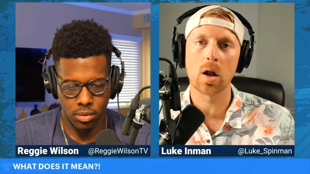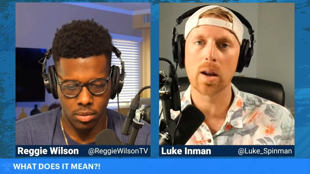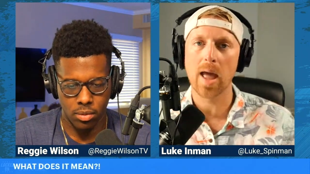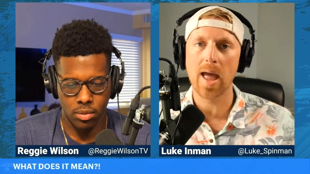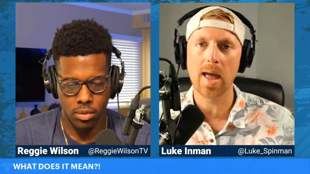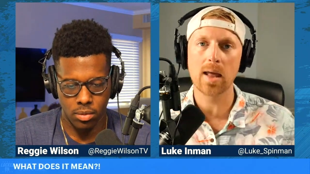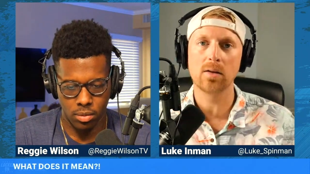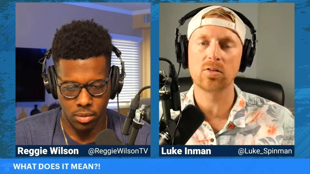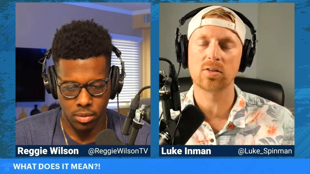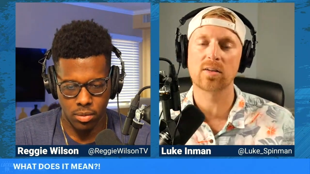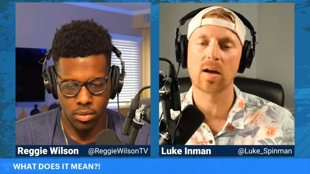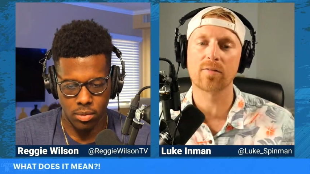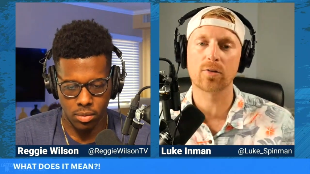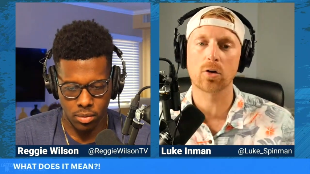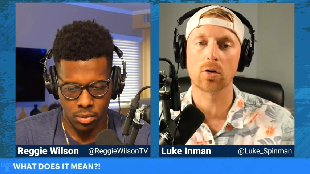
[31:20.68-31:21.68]
Speaker 1: and Steph
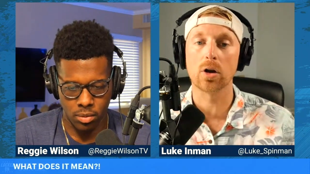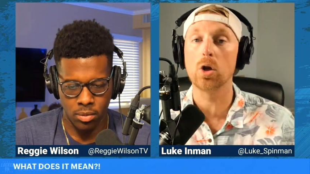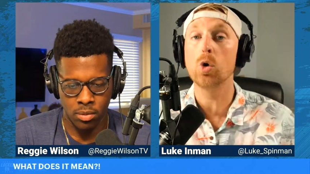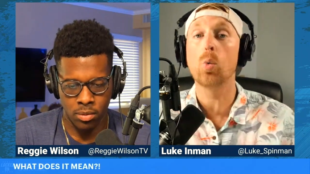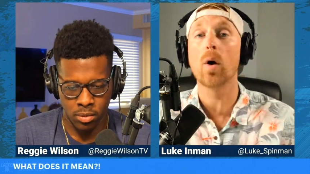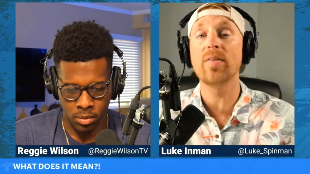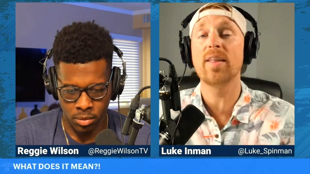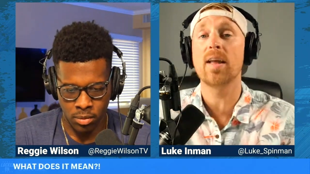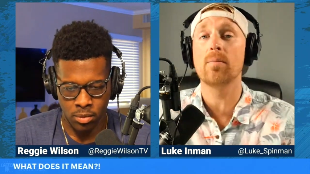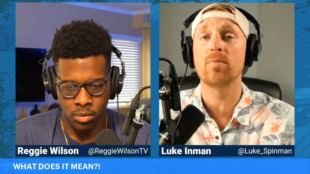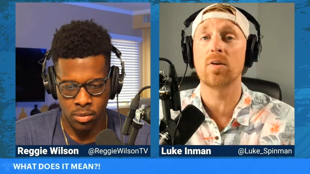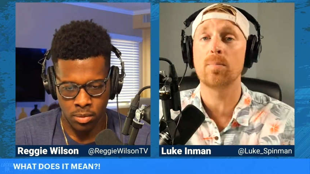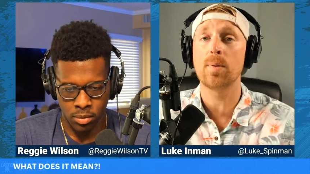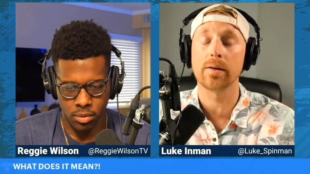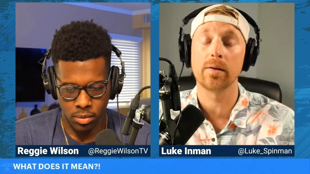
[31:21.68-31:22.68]
Curry, who won the
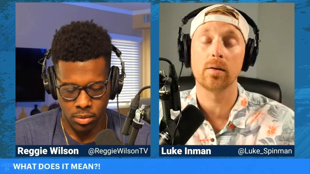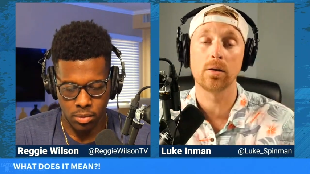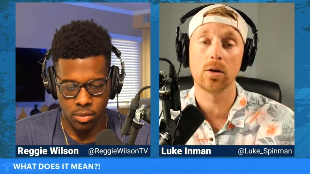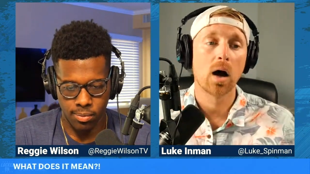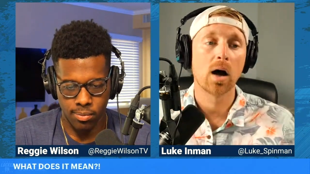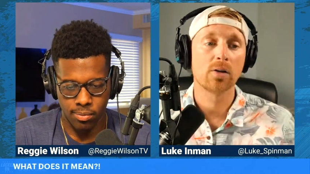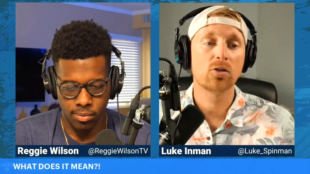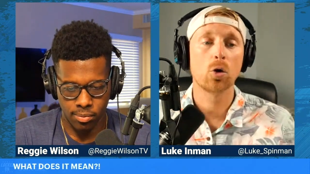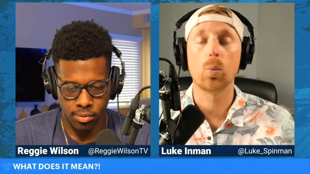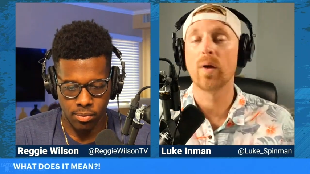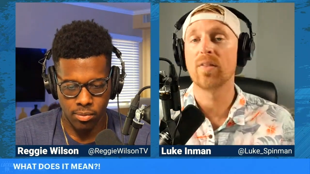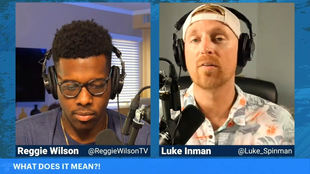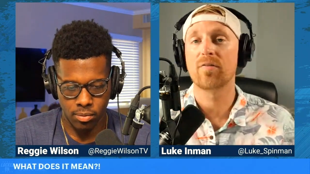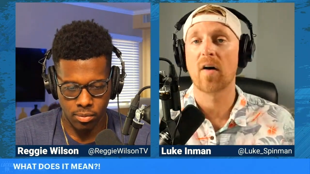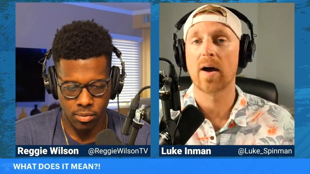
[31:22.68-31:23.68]
MVP that year, to win the
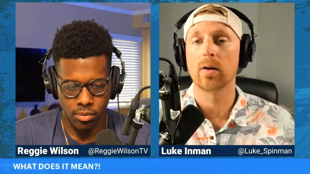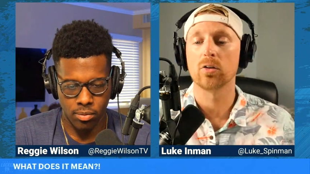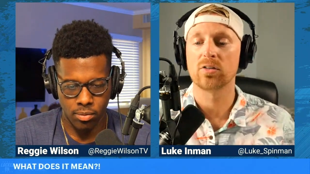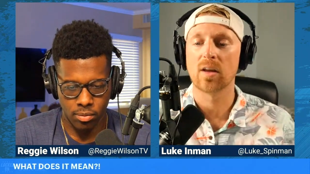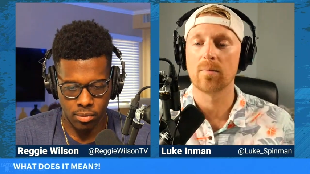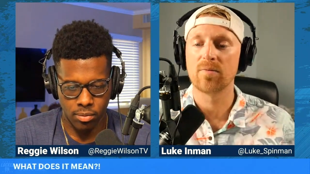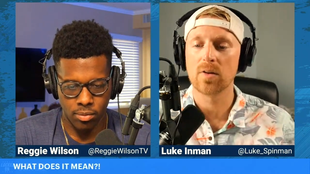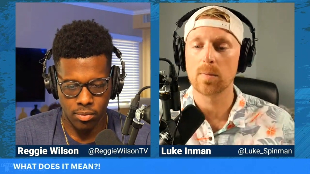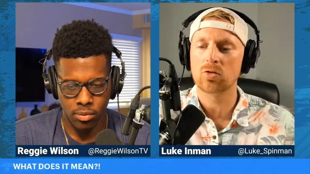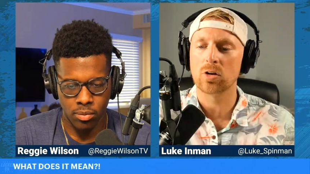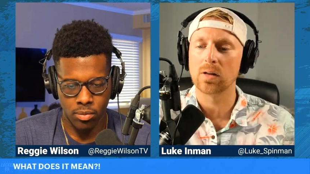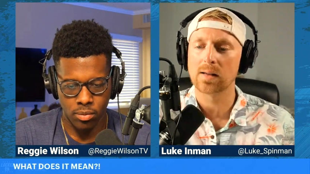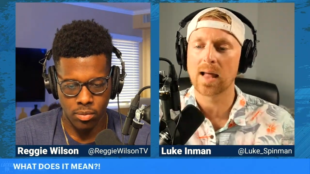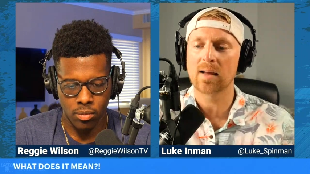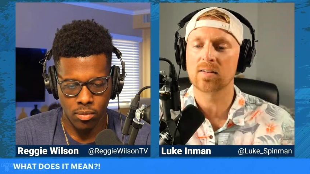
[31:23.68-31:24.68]
Finals MVP.
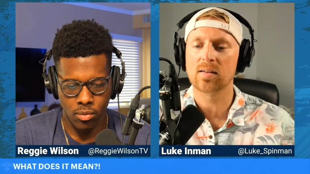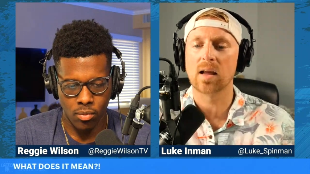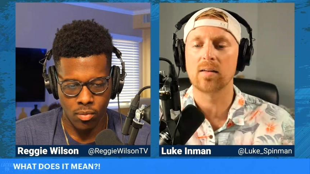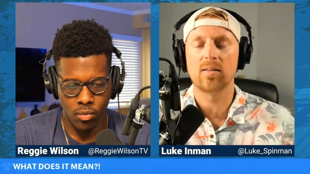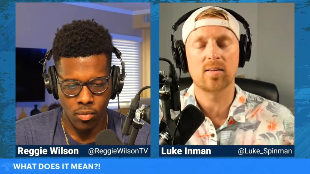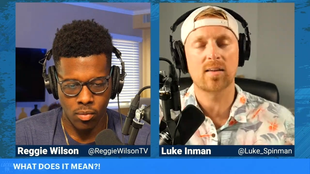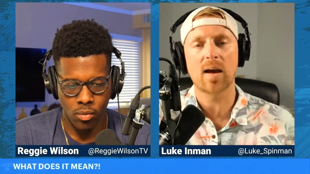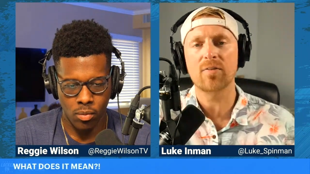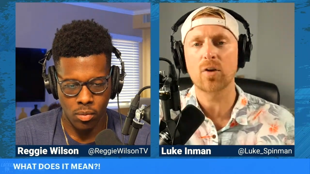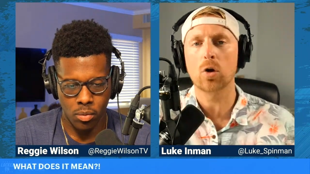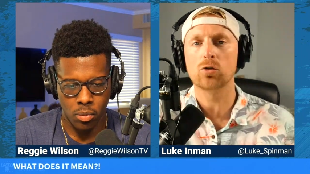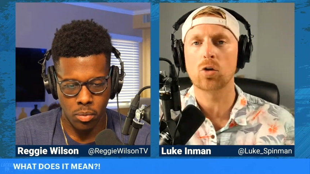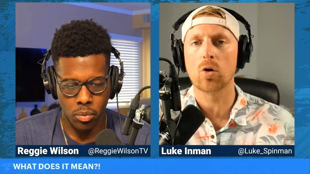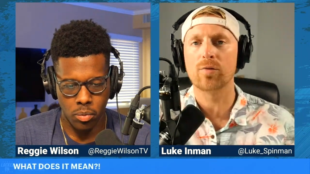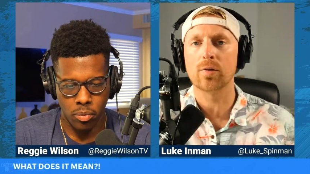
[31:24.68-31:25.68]
Last night, Steph goes over
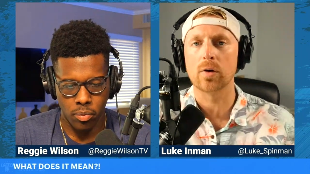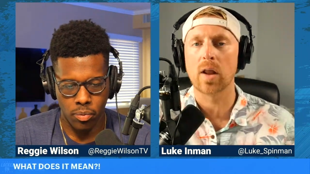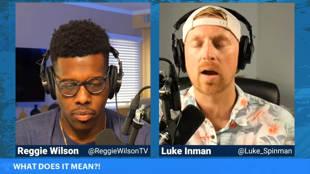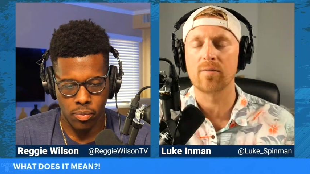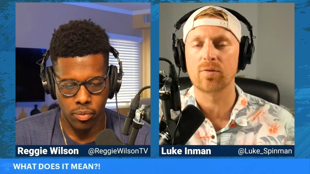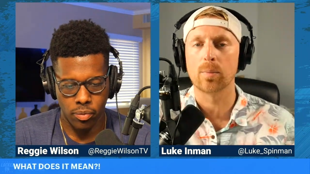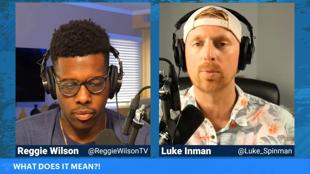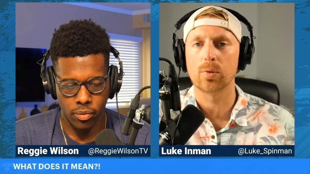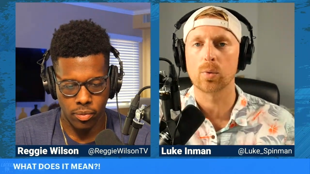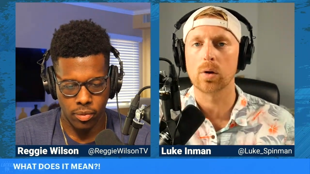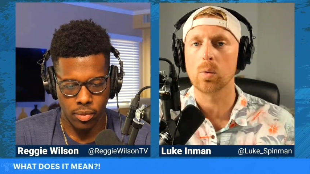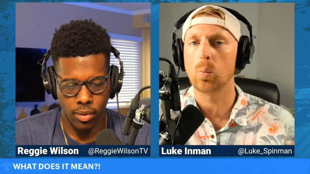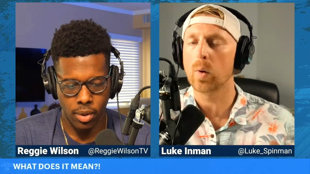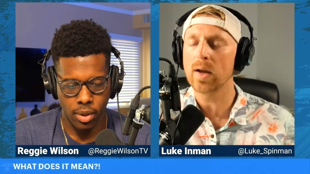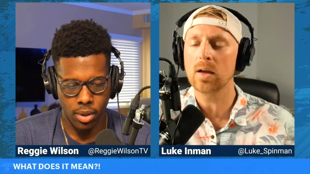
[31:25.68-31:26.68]
for 9 from three.
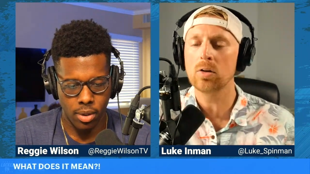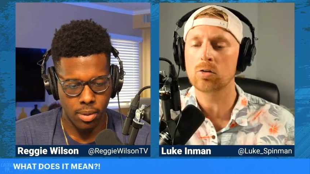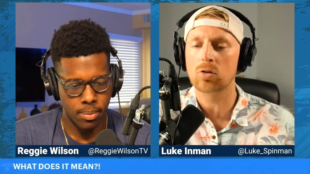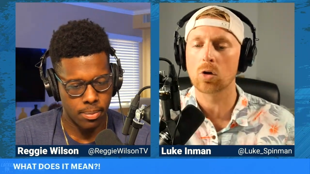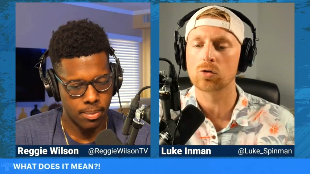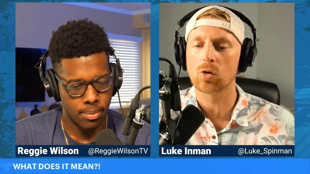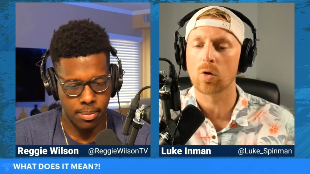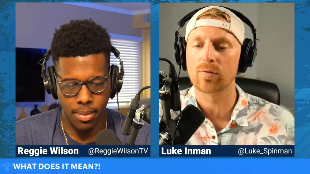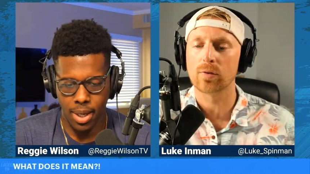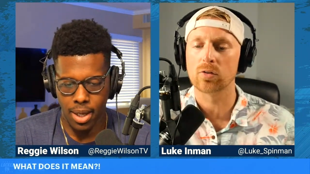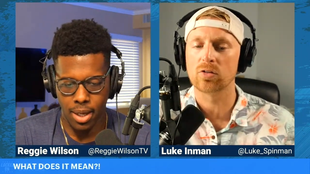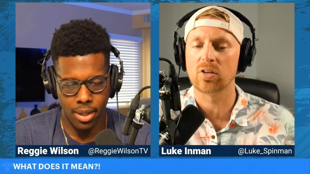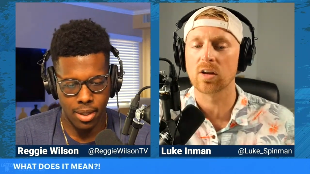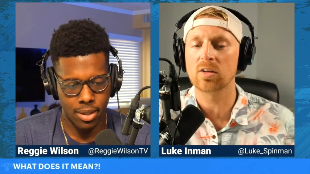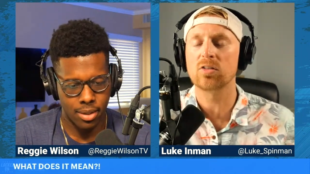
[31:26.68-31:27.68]
Wiggins goes over six.
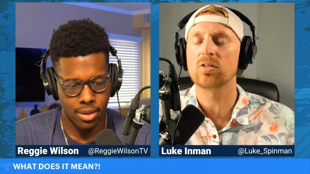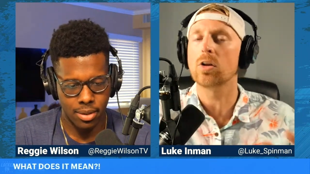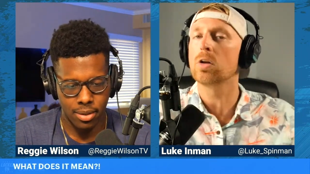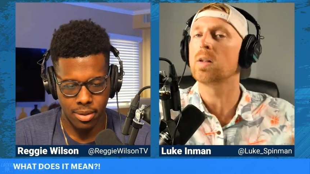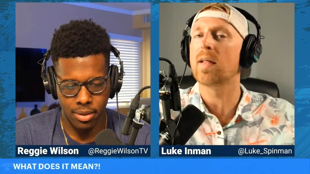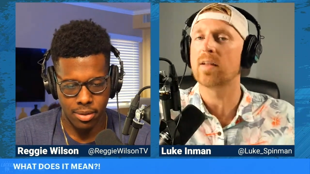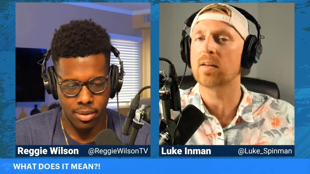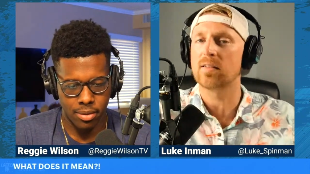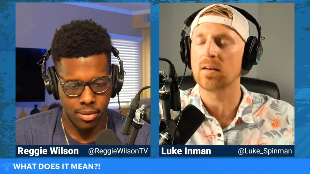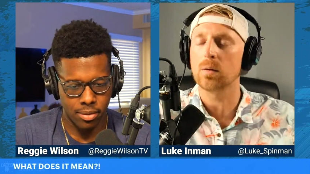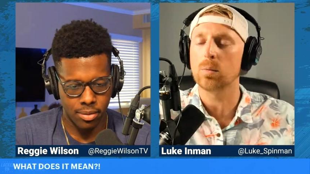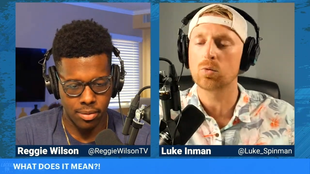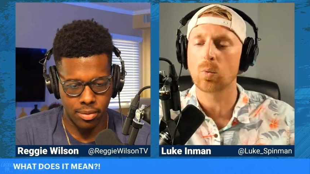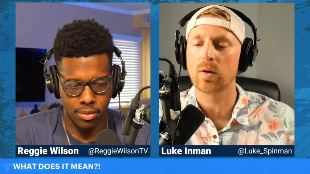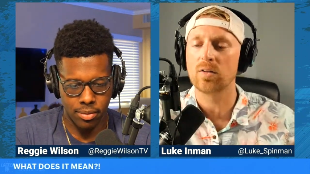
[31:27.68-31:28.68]
Still led the team,
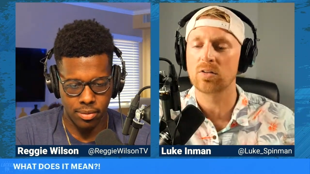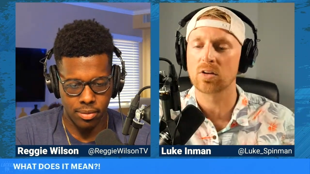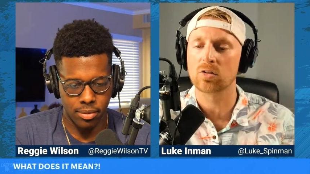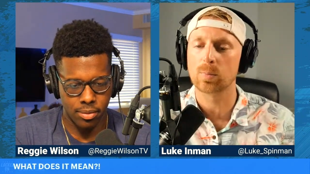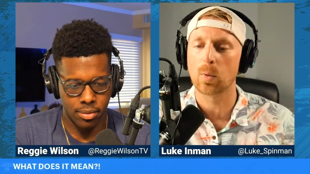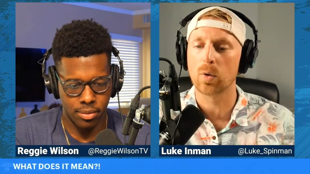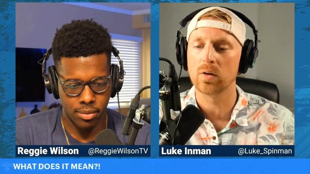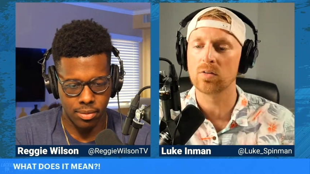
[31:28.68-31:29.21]
26 points.